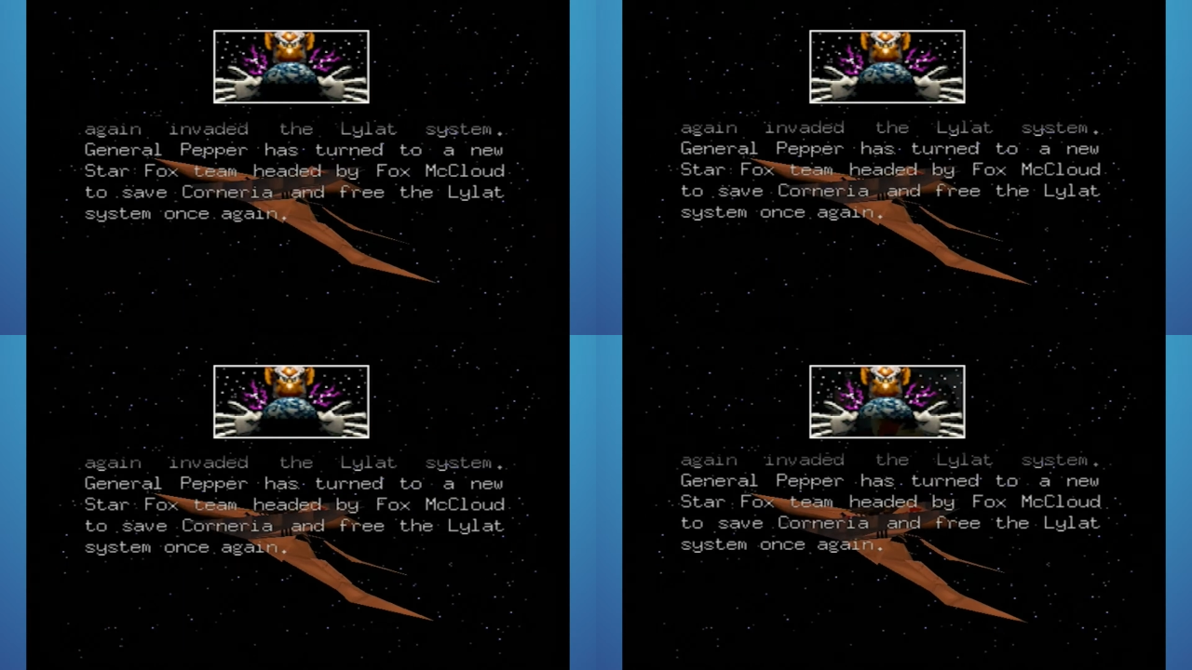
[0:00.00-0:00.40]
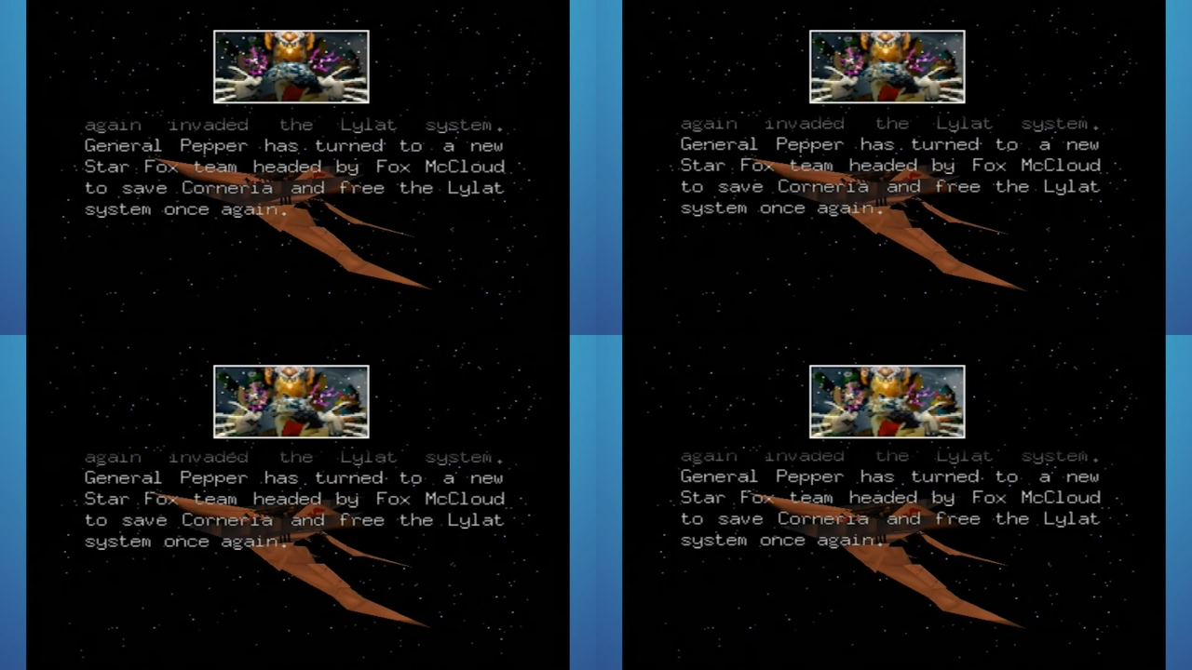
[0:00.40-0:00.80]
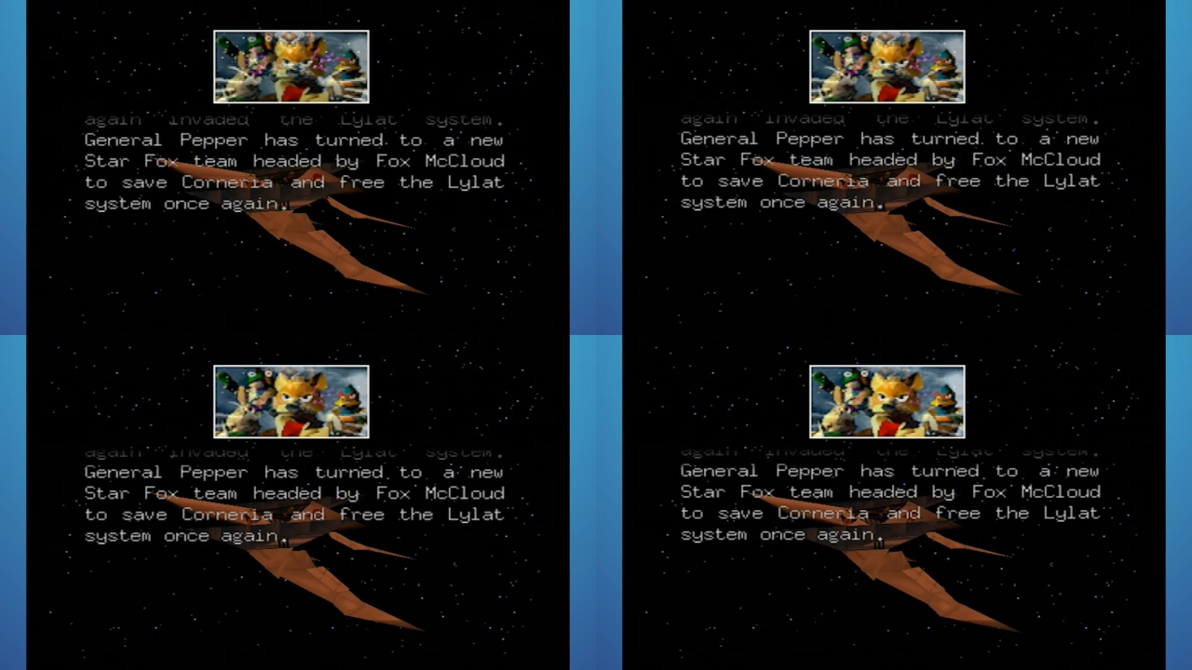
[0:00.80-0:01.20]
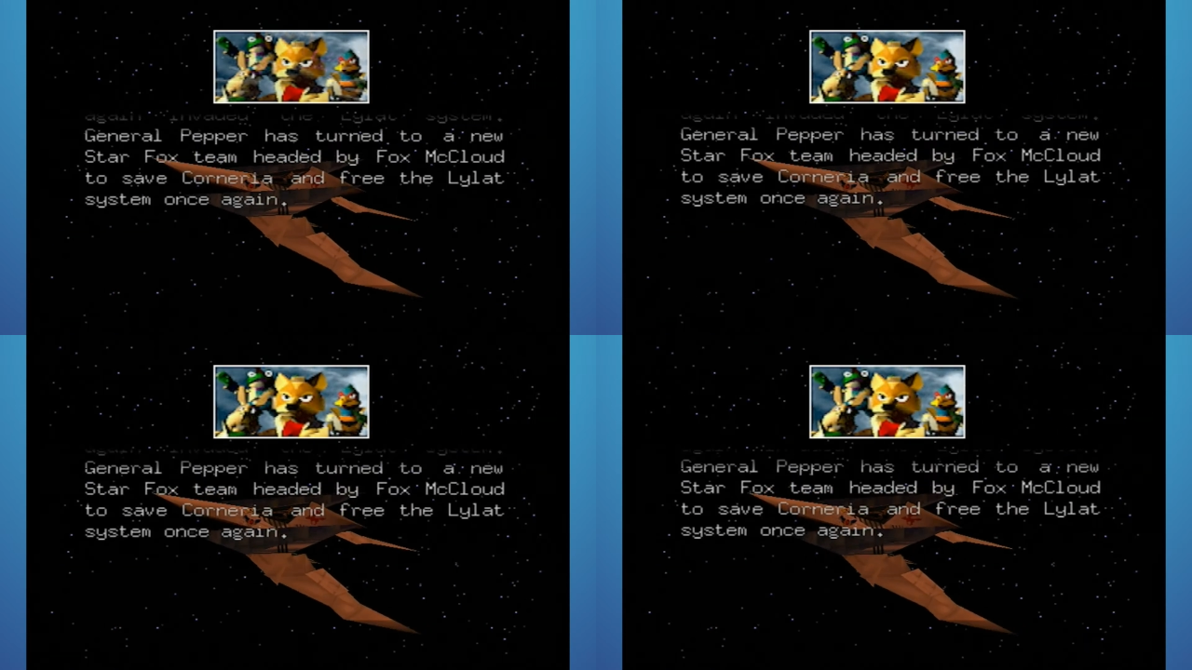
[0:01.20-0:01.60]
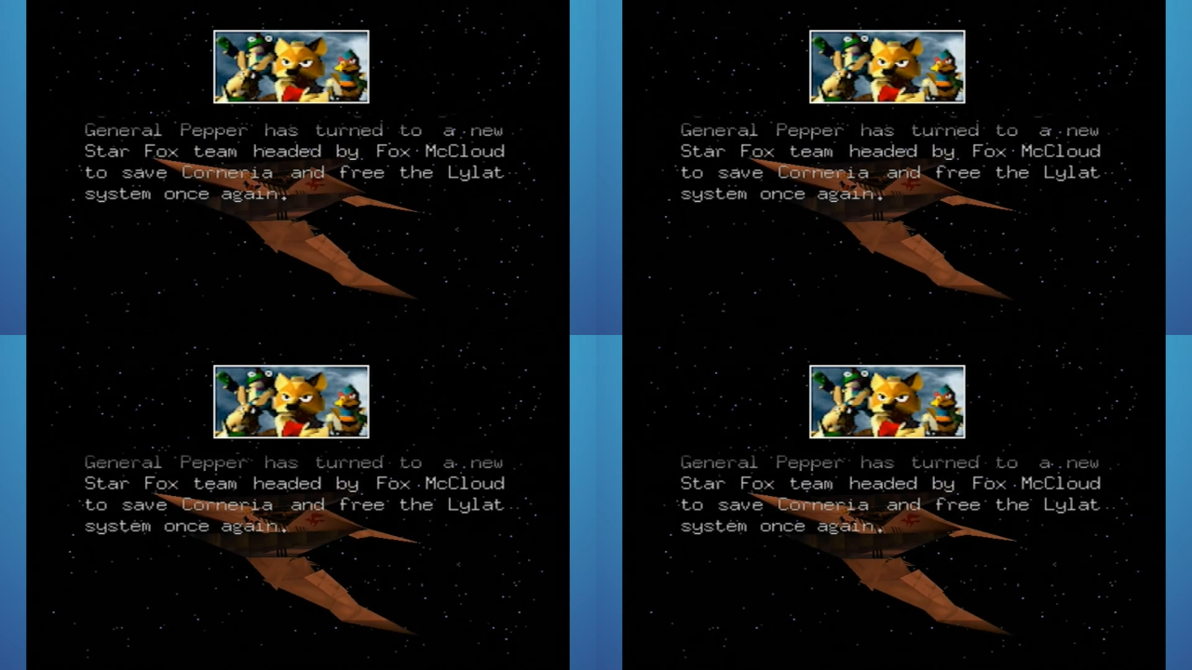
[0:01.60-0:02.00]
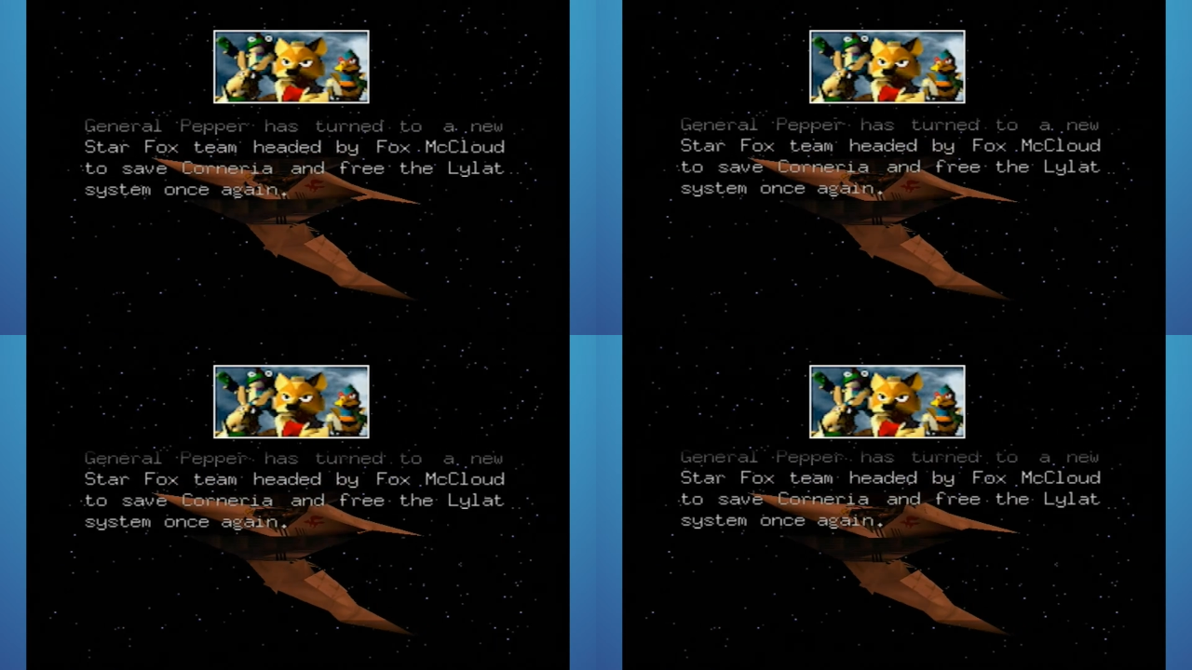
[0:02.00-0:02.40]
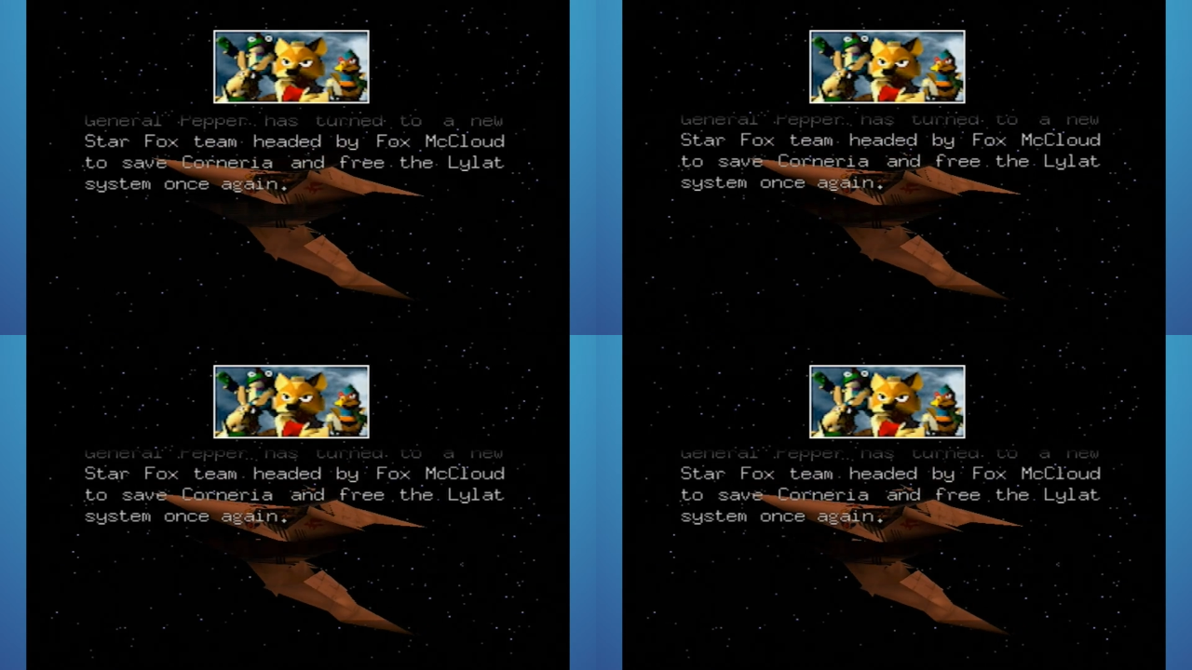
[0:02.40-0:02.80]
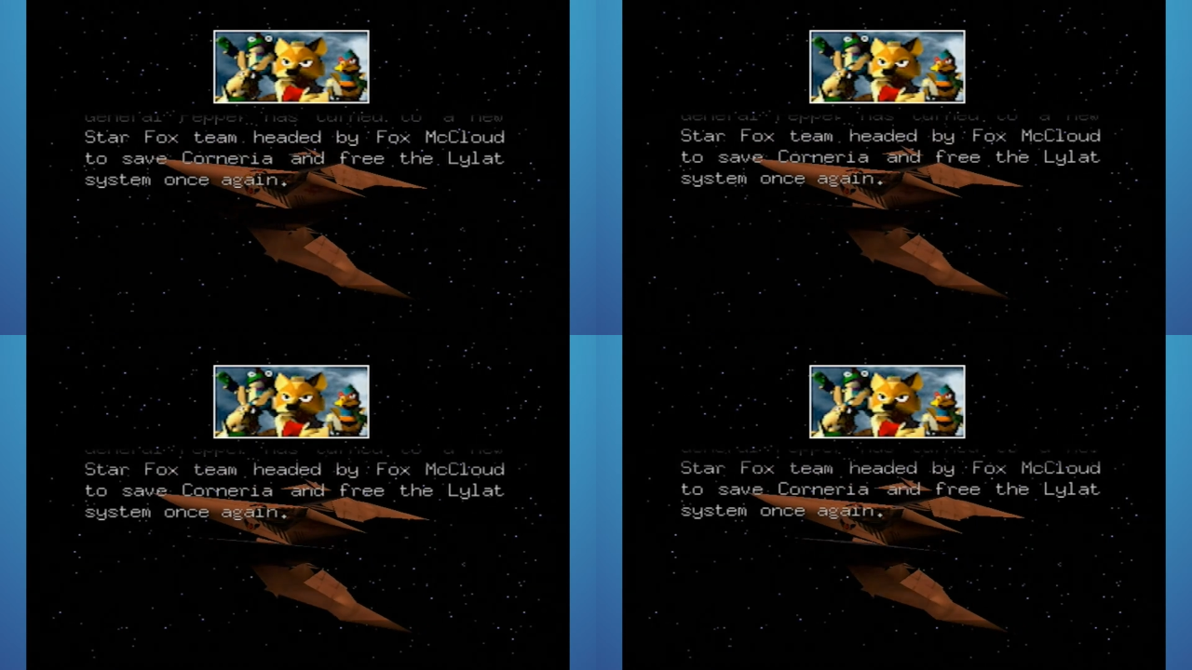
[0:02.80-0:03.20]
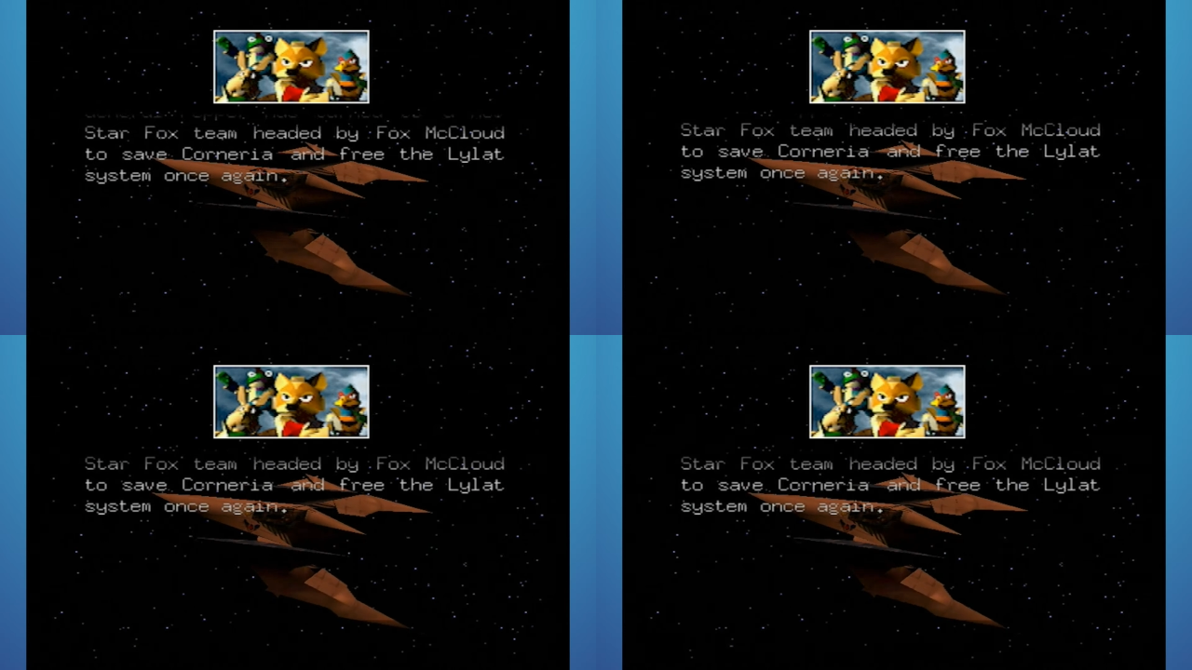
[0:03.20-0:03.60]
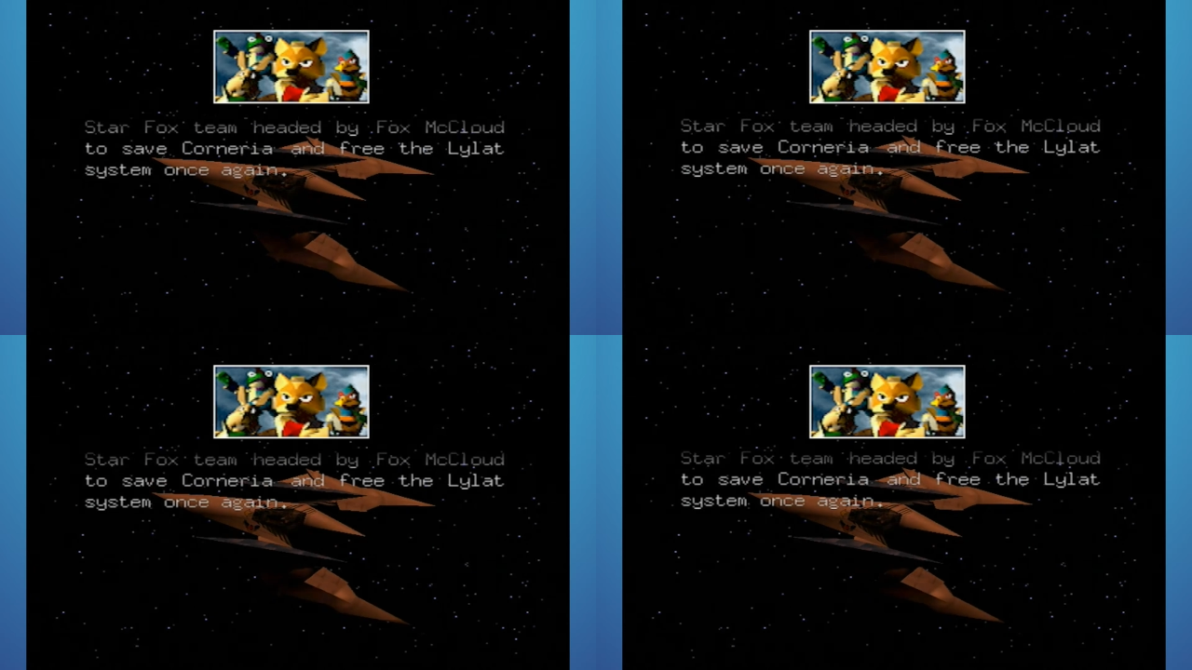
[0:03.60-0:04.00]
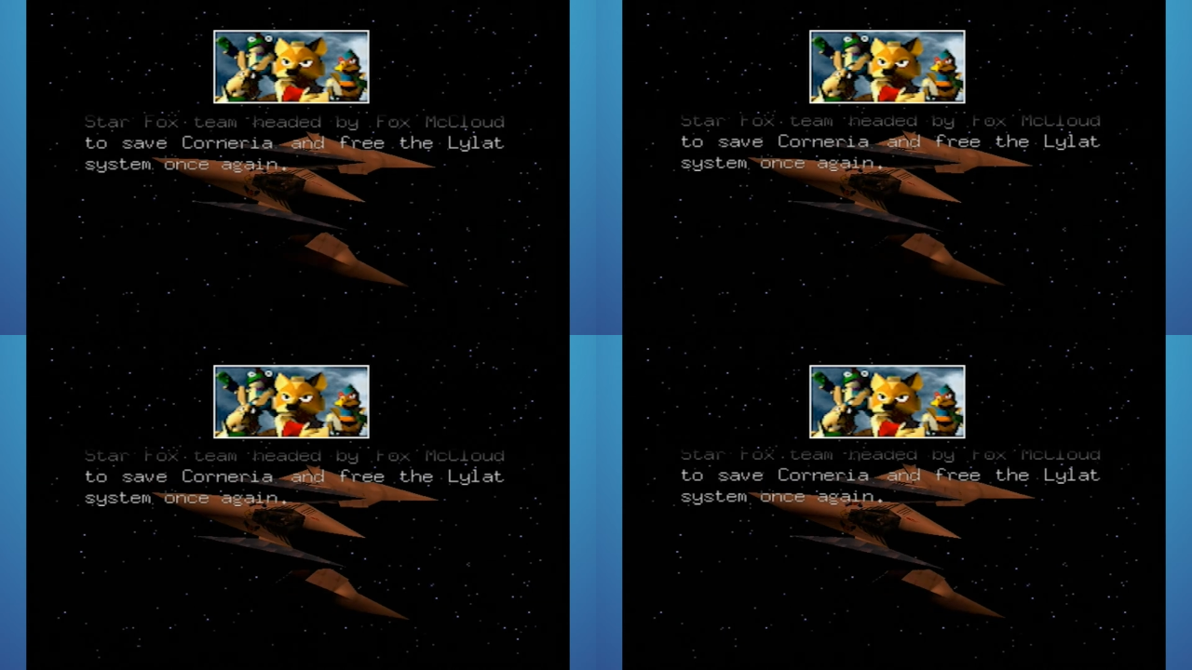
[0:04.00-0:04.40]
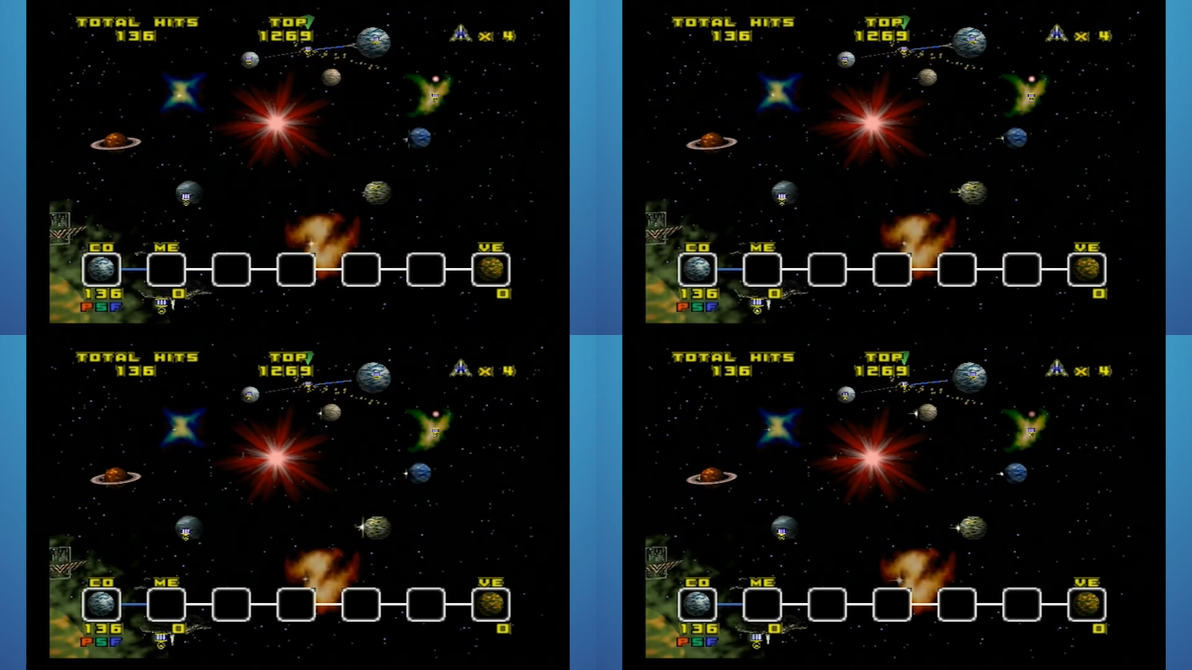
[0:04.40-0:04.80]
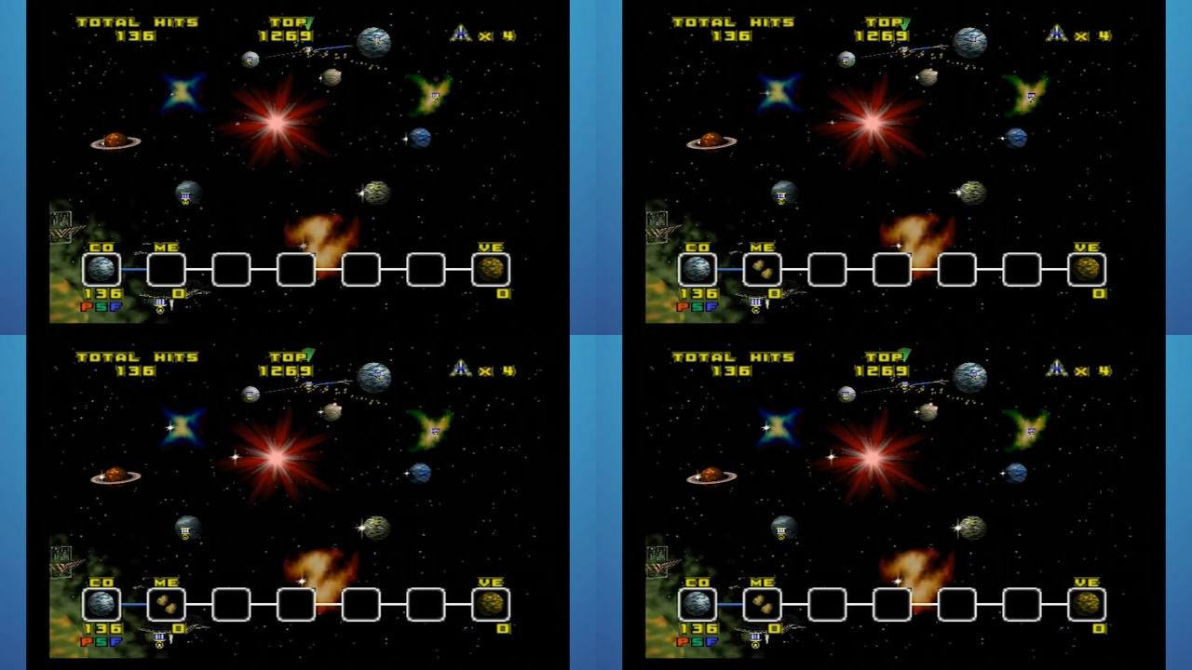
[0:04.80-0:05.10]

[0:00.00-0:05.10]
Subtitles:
No face is visible, so there are no lips to read.